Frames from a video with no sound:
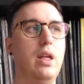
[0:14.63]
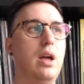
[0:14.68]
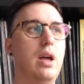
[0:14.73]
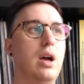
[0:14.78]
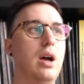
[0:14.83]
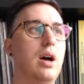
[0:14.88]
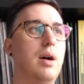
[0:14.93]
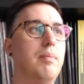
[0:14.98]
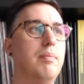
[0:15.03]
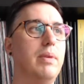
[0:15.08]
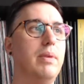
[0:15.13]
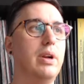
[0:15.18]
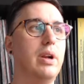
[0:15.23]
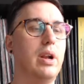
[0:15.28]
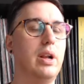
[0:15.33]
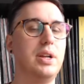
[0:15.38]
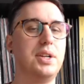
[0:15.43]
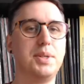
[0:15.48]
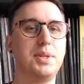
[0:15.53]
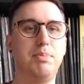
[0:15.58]
and
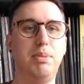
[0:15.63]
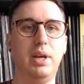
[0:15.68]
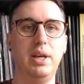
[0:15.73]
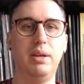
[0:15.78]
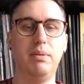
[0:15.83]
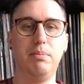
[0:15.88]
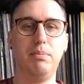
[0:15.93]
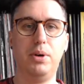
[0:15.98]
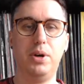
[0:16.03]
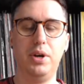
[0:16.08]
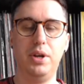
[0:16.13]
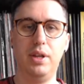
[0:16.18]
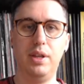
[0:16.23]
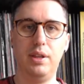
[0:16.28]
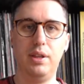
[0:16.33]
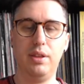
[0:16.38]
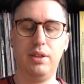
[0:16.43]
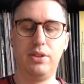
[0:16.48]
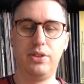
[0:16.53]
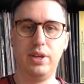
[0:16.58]
I'll explain my
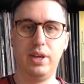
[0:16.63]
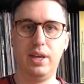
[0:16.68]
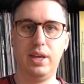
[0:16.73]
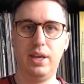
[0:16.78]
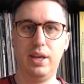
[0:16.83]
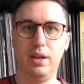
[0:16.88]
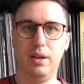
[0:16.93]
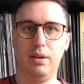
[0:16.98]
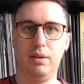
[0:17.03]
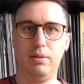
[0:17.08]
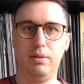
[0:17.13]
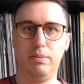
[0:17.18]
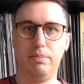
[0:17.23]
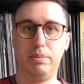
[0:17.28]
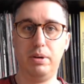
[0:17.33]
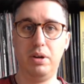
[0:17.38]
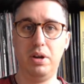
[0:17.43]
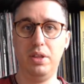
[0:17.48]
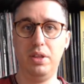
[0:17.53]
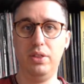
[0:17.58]
thinking
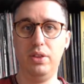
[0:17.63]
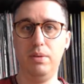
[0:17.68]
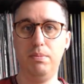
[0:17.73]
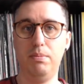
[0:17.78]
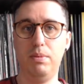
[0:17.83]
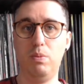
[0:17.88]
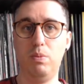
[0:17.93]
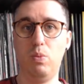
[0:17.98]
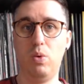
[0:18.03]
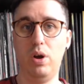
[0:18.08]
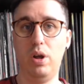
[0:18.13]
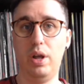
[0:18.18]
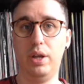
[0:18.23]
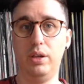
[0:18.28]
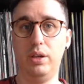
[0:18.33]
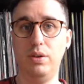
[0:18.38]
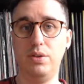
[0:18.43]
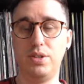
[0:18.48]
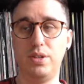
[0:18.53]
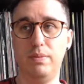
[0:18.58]
behind them and why I
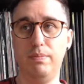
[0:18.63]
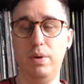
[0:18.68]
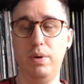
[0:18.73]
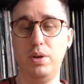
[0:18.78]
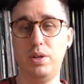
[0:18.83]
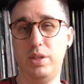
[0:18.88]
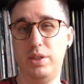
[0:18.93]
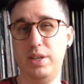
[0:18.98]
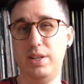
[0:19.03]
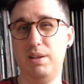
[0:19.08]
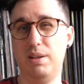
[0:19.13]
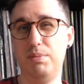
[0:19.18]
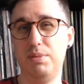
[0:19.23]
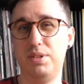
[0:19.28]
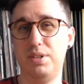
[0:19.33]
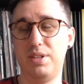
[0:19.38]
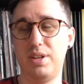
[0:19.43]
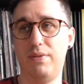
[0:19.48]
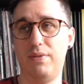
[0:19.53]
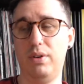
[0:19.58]
use them. Most of these
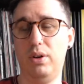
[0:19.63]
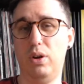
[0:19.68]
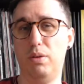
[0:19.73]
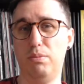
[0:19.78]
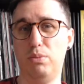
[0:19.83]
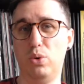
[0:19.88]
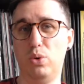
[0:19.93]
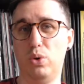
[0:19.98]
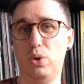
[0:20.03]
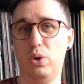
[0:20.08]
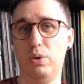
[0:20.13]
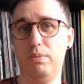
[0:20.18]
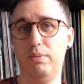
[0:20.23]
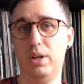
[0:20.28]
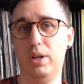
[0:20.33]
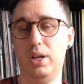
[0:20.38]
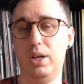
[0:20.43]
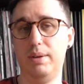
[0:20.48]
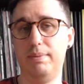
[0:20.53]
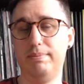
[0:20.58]
limiters have a lot more
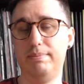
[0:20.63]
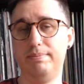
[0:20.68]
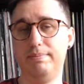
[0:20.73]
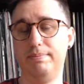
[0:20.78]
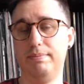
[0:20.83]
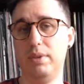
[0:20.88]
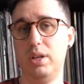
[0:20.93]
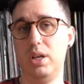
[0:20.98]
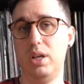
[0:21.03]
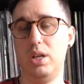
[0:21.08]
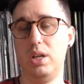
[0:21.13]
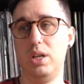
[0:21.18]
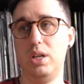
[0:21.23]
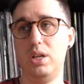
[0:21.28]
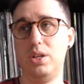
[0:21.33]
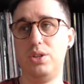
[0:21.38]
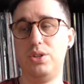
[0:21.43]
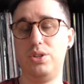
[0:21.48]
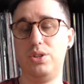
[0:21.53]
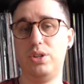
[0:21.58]

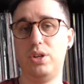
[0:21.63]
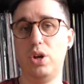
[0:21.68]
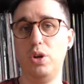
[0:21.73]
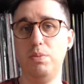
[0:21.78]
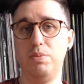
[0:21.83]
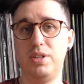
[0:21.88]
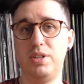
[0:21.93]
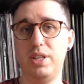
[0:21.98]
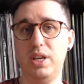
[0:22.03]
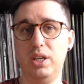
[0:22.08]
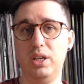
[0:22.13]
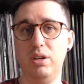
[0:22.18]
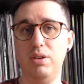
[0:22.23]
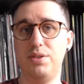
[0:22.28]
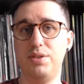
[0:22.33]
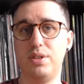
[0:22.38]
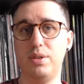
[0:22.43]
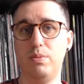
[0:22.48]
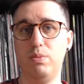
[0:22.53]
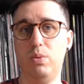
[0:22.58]
scope to their
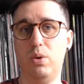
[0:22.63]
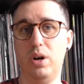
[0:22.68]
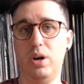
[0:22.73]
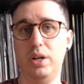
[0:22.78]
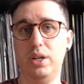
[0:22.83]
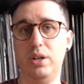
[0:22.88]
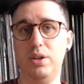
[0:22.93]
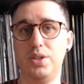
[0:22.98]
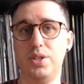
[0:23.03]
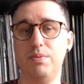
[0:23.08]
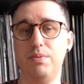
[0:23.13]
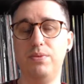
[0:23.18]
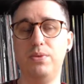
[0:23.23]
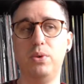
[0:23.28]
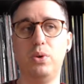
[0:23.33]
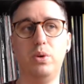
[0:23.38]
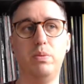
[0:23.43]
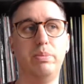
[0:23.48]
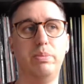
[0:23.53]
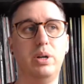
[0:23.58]
use than what I use them
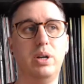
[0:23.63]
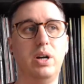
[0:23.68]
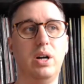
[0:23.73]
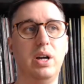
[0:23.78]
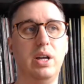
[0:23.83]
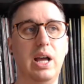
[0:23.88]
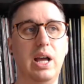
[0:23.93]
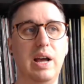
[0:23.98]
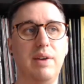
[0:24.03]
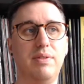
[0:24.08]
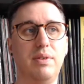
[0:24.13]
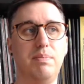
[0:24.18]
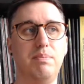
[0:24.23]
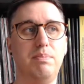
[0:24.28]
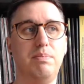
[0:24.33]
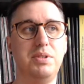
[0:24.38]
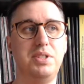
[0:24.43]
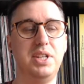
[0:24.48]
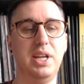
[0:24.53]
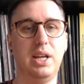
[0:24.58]
for, but I have a
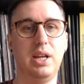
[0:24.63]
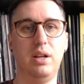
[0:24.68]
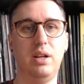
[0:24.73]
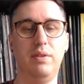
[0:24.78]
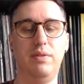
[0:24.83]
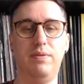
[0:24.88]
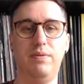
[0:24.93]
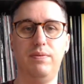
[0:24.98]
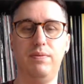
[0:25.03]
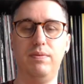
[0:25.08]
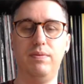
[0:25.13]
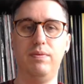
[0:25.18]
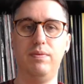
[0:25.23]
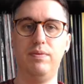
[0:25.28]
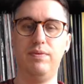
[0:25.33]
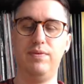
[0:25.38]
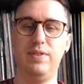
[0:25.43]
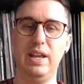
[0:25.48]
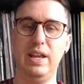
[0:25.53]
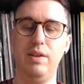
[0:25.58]
particular
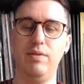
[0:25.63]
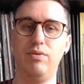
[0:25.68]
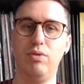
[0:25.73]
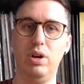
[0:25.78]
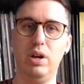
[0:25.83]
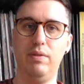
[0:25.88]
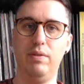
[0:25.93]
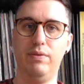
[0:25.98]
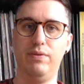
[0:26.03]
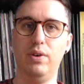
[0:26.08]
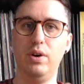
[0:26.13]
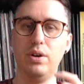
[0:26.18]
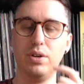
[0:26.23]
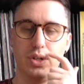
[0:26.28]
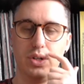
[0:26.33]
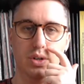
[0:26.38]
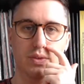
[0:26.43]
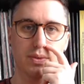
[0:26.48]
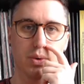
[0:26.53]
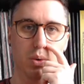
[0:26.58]
favourite
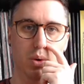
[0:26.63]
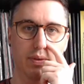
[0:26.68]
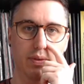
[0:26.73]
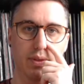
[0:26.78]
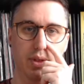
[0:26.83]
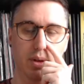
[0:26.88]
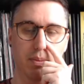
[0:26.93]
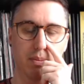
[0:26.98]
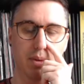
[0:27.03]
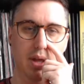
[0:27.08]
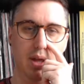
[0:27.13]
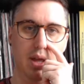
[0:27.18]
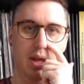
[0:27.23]
function of all of them,